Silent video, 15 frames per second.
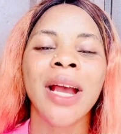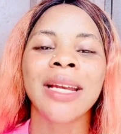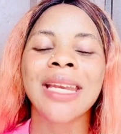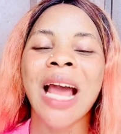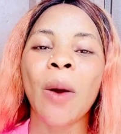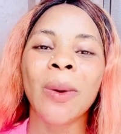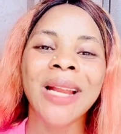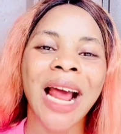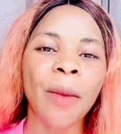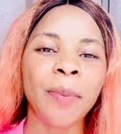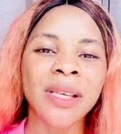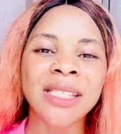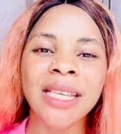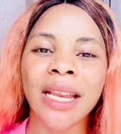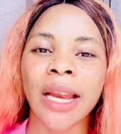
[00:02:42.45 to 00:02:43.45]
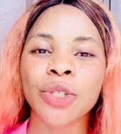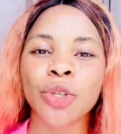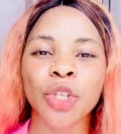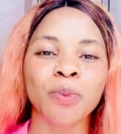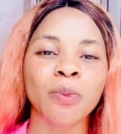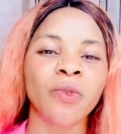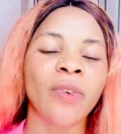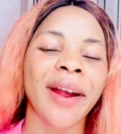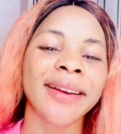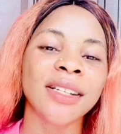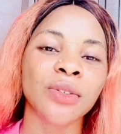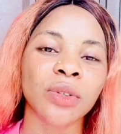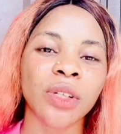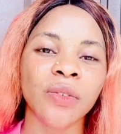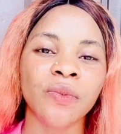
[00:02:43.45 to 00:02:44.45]
Now with that being said, let's just move right
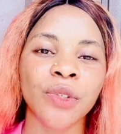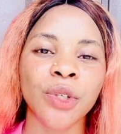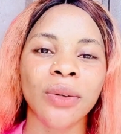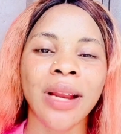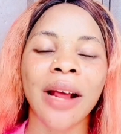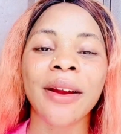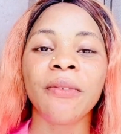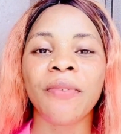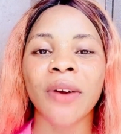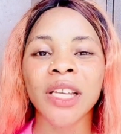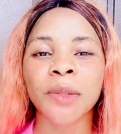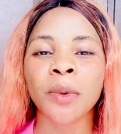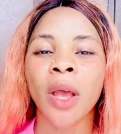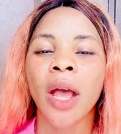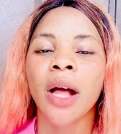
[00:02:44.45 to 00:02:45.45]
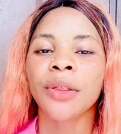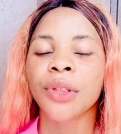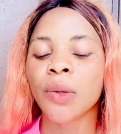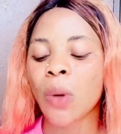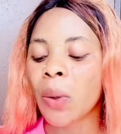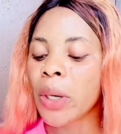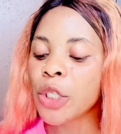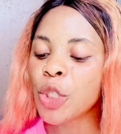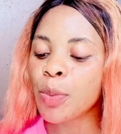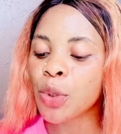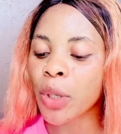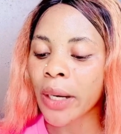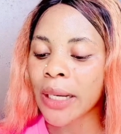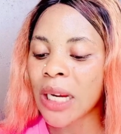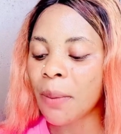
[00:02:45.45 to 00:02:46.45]
into this video. Now the first thing we're going to be
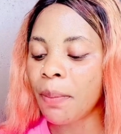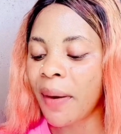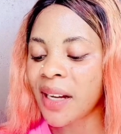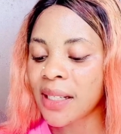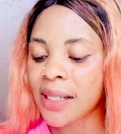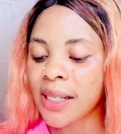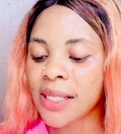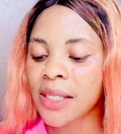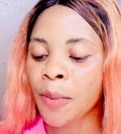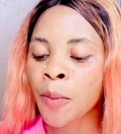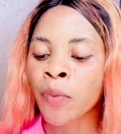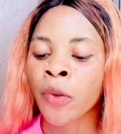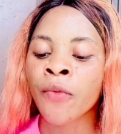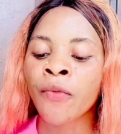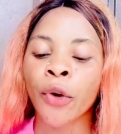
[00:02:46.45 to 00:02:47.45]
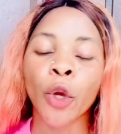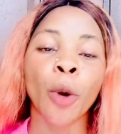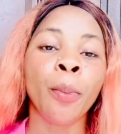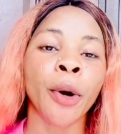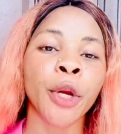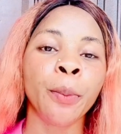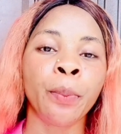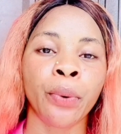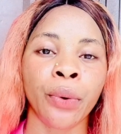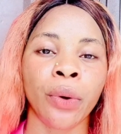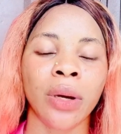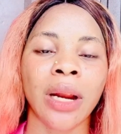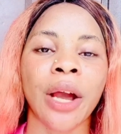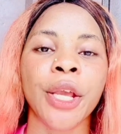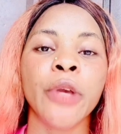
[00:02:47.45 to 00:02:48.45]
talking about is for your body
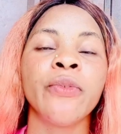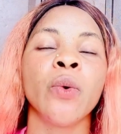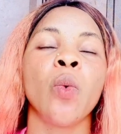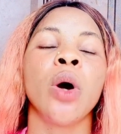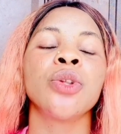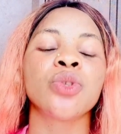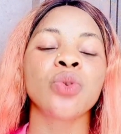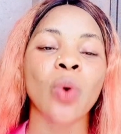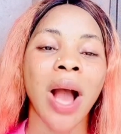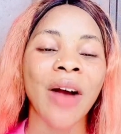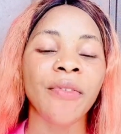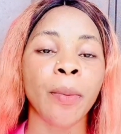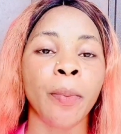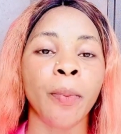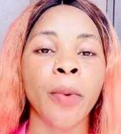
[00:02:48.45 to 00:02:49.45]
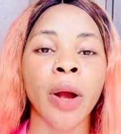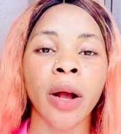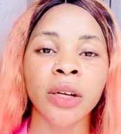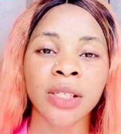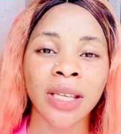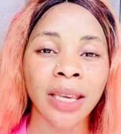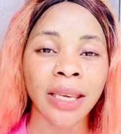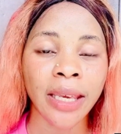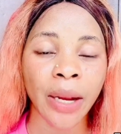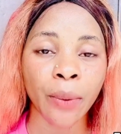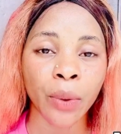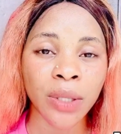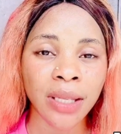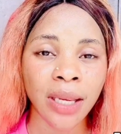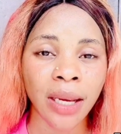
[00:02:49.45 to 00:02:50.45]
product. Now if you want to have a skincare
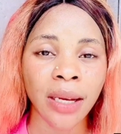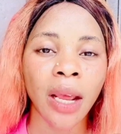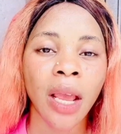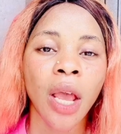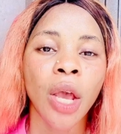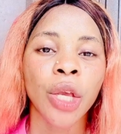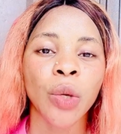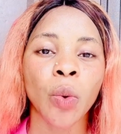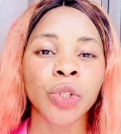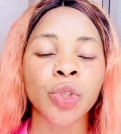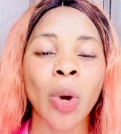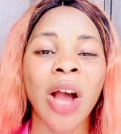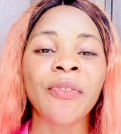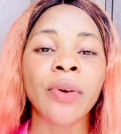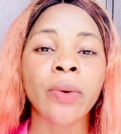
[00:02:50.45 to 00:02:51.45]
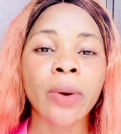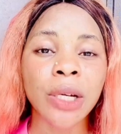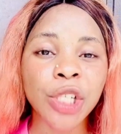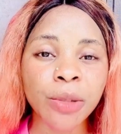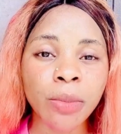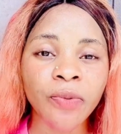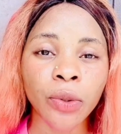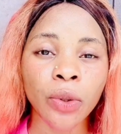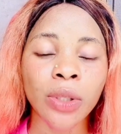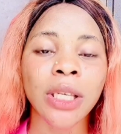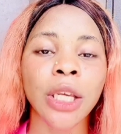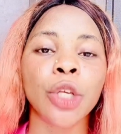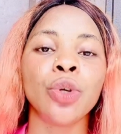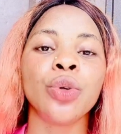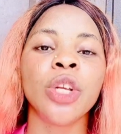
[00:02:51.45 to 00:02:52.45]
routine, you want to have a regimen for your
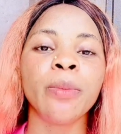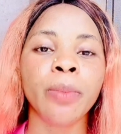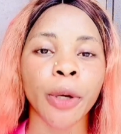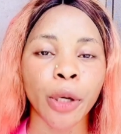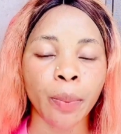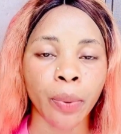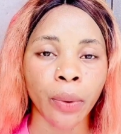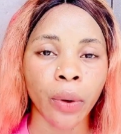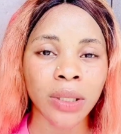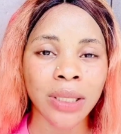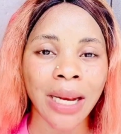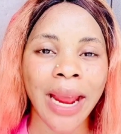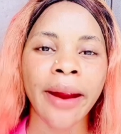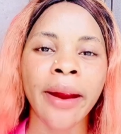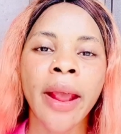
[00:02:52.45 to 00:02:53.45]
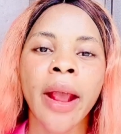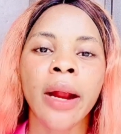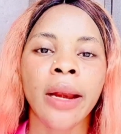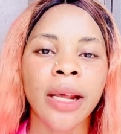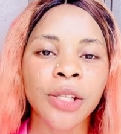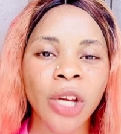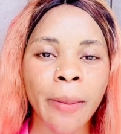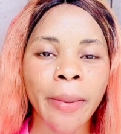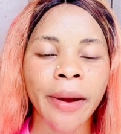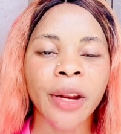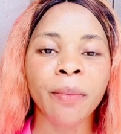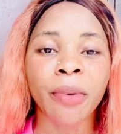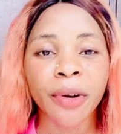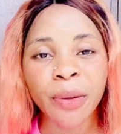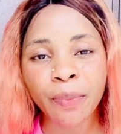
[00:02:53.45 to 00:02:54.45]
skin, you need body product. Like, let's talk about the
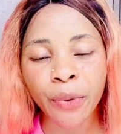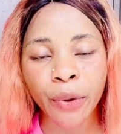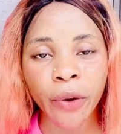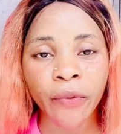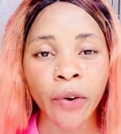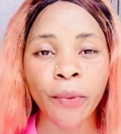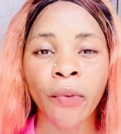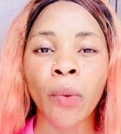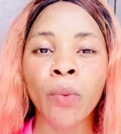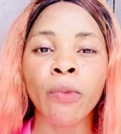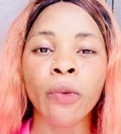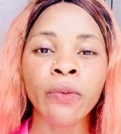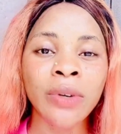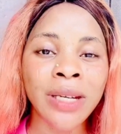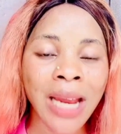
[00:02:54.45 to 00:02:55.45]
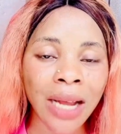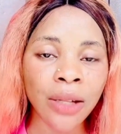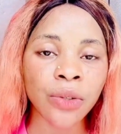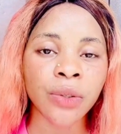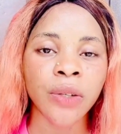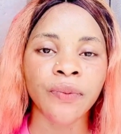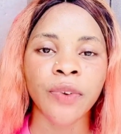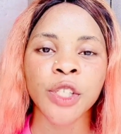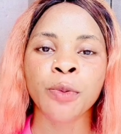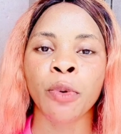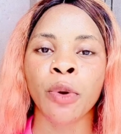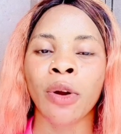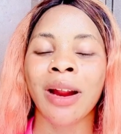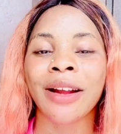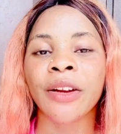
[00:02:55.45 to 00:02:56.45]
body product for before we move down to the face
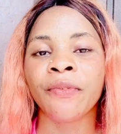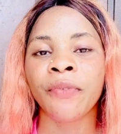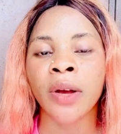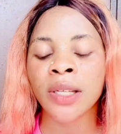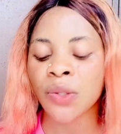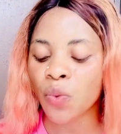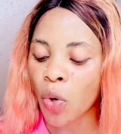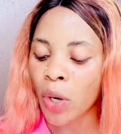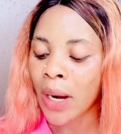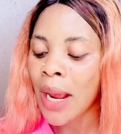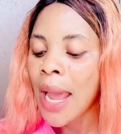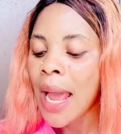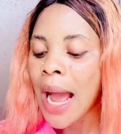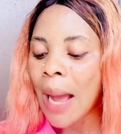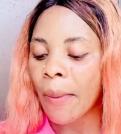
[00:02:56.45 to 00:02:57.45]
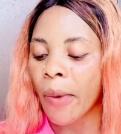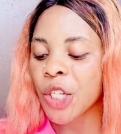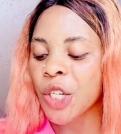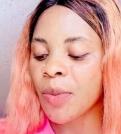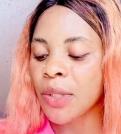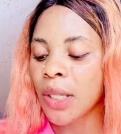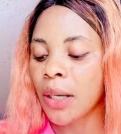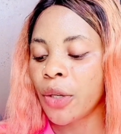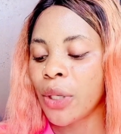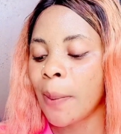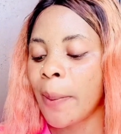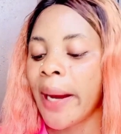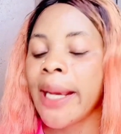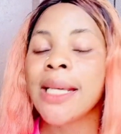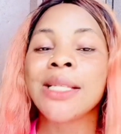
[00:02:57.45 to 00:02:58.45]
product. Now the first one I'm going to be telling you
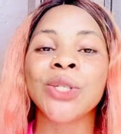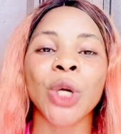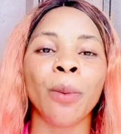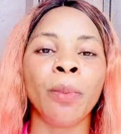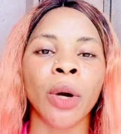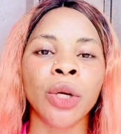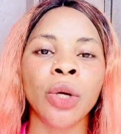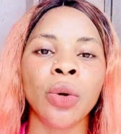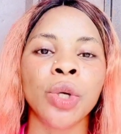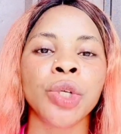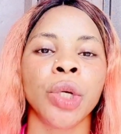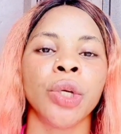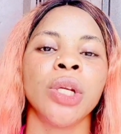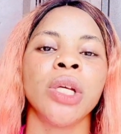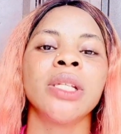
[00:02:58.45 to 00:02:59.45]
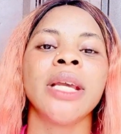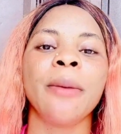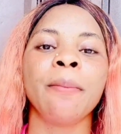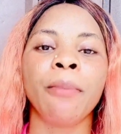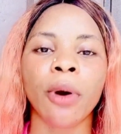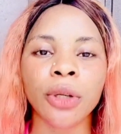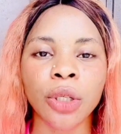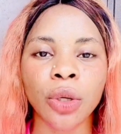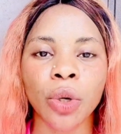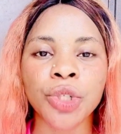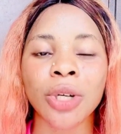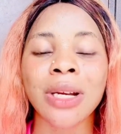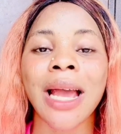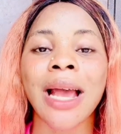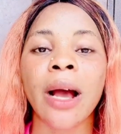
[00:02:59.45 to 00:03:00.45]
about is your body lotion. You need a body
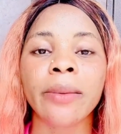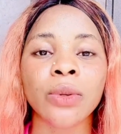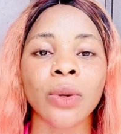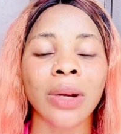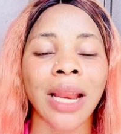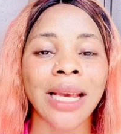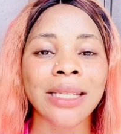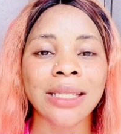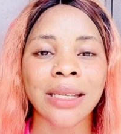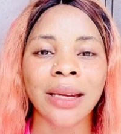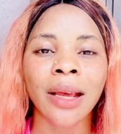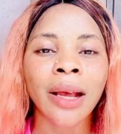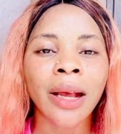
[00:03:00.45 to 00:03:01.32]
lotion that helps to lighten